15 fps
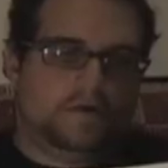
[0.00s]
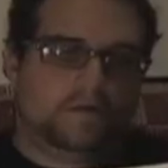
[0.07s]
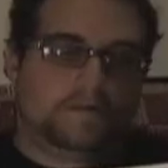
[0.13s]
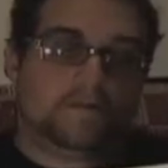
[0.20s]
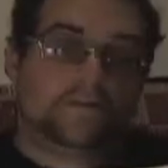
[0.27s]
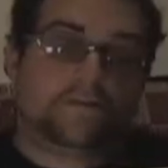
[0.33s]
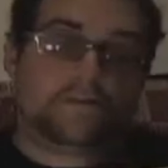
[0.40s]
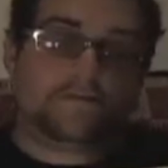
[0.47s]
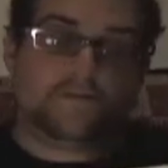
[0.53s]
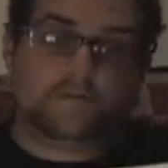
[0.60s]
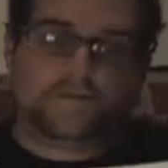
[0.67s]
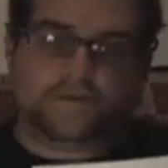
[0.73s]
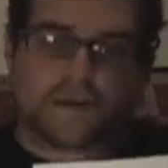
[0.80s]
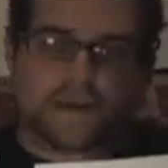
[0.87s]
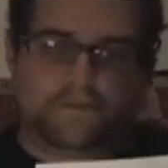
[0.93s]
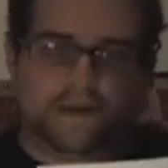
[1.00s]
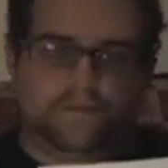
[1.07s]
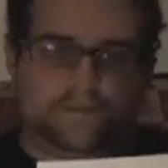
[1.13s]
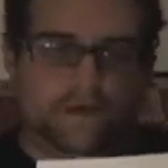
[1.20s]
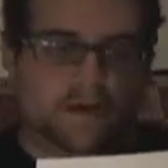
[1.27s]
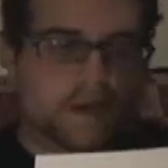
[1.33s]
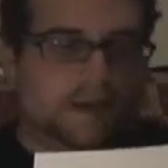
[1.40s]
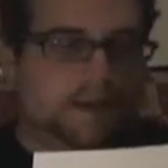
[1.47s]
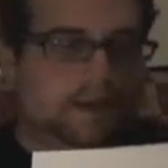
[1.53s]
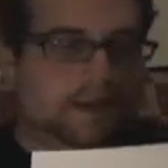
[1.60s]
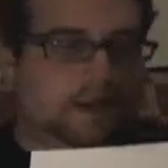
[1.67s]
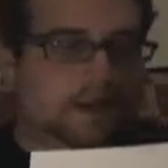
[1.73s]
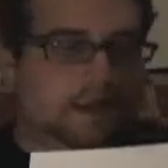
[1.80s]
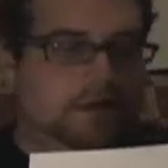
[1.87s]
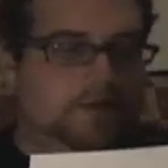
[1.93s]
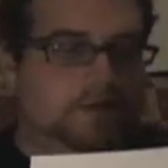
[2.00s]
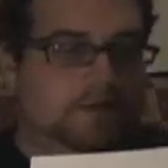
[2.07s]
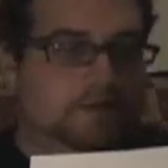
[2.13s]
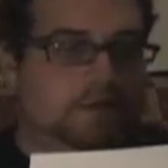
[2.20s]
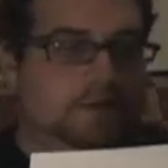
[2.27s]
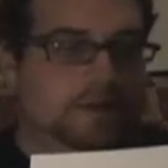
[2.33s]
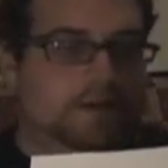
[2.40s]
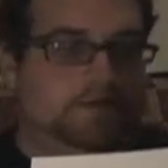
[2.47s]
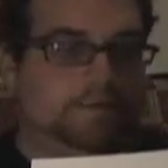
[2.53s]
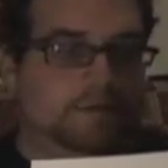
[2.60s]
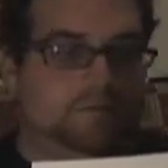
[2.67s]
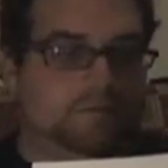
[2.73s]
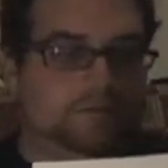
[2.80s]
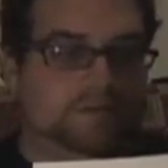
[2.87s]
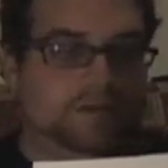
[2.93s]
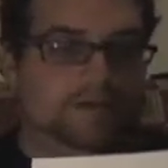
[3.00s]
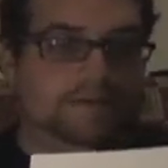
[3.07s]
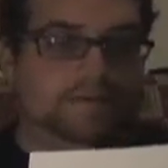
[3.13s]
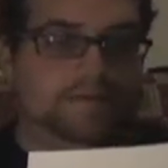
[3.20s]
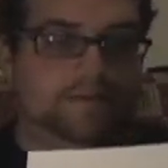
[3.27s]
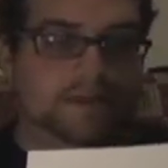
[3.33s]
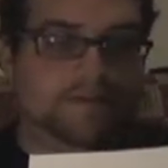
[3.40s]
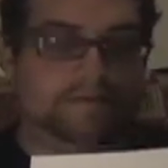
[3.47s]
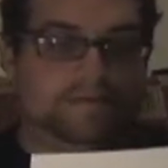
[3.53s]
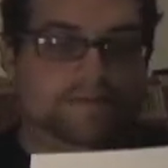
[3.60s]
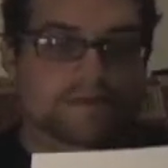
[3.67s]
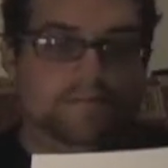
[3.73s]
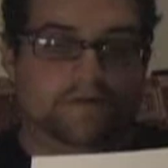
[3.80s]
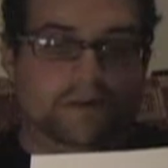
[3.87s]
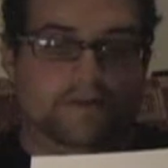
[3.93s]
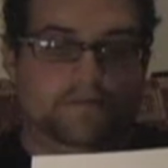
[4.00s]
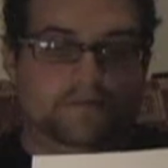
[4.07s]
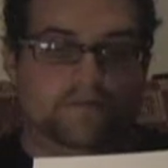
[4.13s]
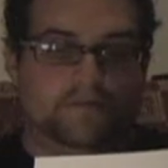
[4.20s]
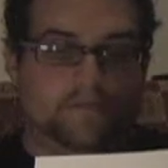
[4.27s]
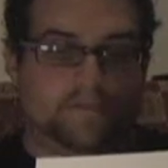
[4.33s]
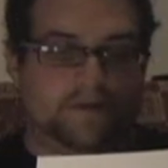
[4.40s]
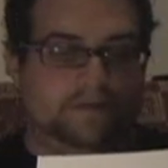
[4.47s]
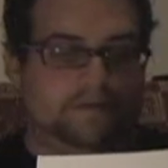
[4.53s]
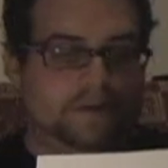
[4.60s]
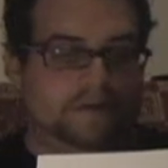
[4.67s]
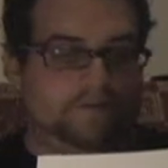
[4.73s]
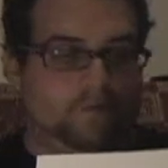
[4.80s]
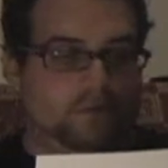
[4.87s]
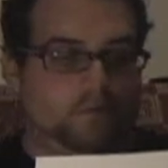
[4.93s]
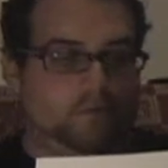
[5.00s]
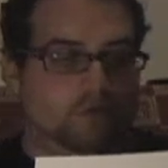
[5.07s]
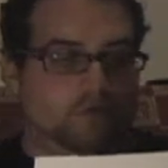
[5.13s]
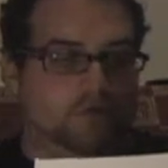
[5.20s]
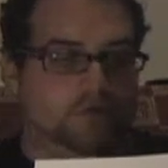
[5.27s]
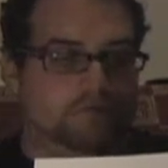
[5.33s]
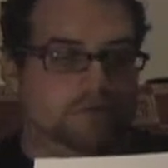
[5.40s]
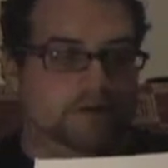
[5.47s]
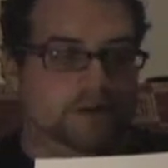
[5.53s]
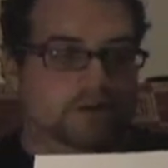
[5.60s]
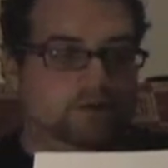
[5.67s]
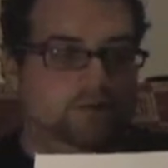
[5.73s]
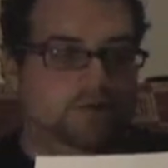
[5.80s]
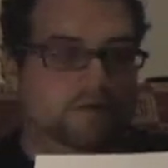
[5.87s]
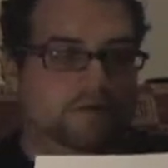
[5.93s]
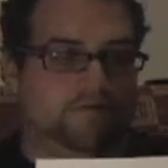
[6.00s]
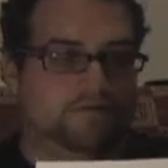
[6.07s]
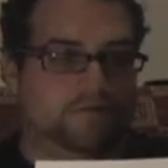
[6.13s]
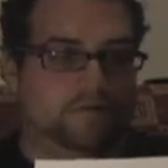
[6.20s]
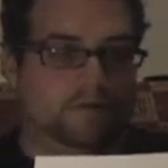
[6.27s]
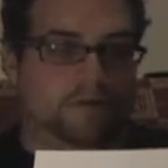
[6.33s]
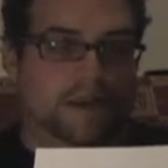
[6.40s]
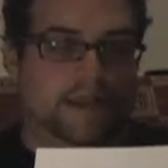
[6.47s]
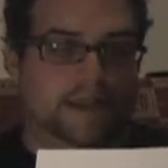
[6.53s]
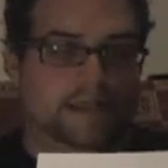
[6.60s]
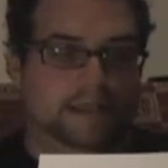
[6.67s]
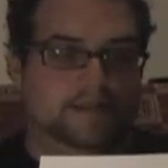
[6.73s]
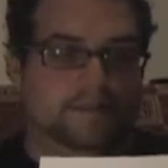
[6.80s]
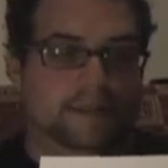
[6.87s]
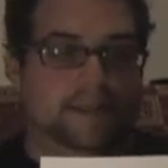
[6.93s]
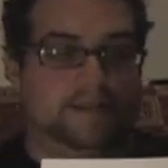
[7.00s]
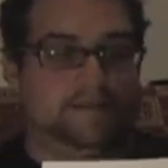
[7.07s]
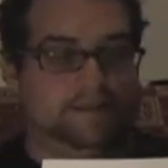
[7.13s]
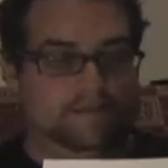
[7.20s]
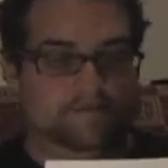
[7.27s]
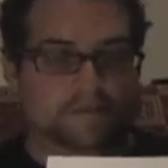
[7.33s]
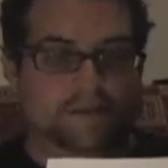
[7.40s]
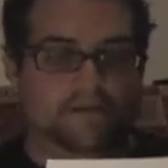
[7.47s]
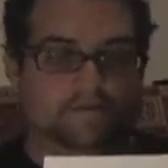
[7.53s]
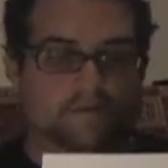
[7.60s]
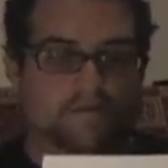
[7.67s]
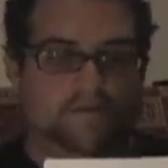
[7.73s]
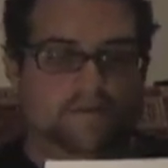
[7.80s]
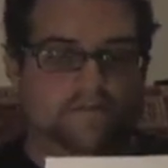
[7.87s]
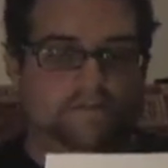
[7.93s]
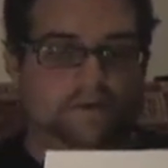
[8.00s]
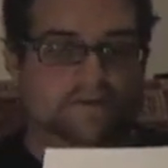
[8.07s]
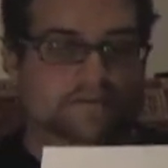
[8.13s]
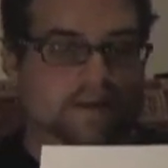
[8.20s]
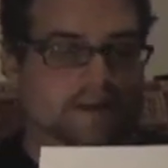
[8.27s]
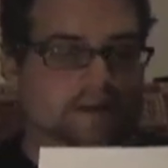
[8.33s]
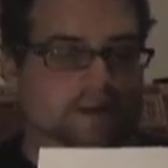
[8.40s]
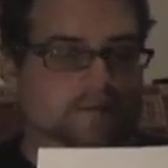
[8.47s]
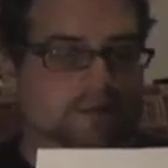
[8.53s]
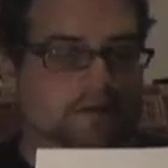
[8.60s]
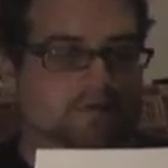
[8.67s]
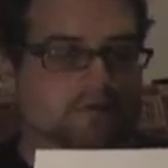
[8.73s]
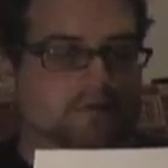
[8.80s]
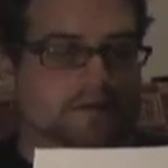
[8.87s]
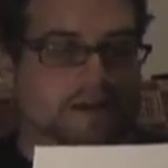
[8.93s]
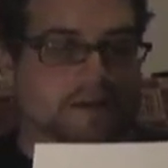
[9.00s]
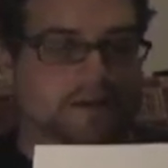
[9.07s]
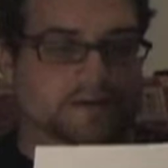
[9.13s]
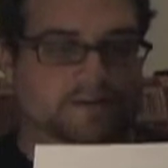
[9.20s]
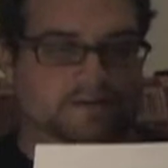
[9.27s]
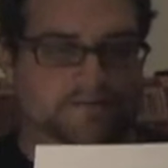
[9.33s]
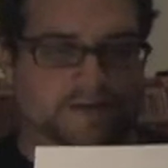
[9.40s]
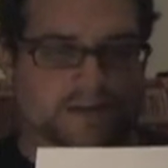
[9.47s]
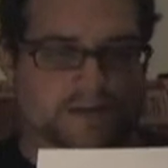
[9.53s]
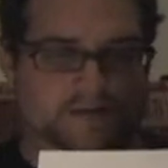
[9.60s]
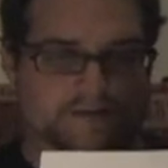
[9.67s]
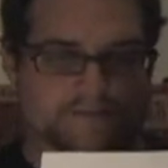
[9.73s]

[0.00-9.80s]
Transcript: This is the first time a hypnagogic encounter that has been presented to me as a separate image from myself or moreover in humanoid form, i.e. like literally a version of me standing in my room talking to me.